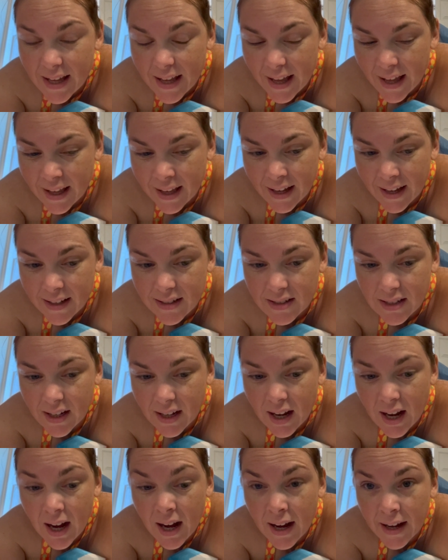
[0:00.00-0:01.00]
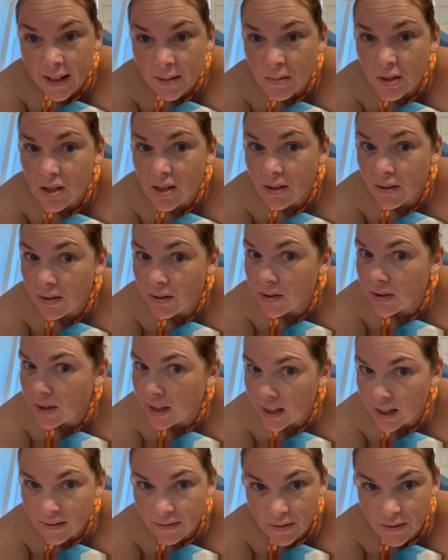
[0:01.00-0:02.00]
And I am so
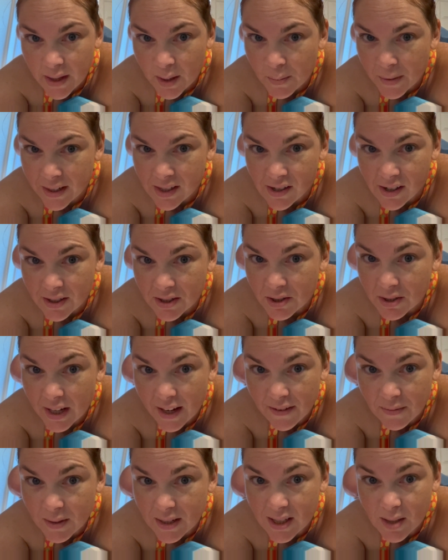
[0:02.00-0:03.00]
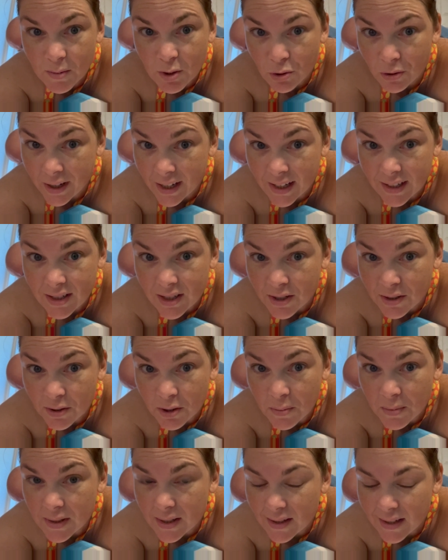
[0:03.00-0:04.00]
thankful that my doctor gave me some drain
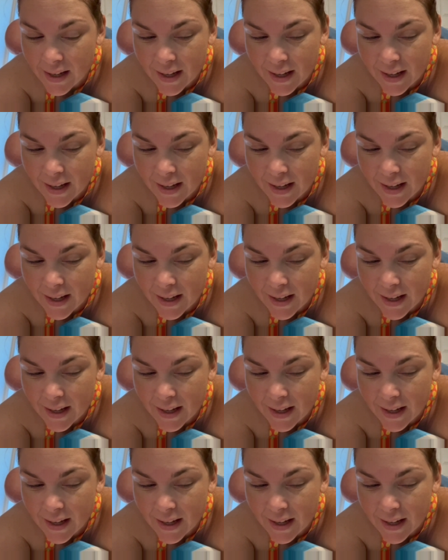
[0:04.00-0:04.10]
tubes.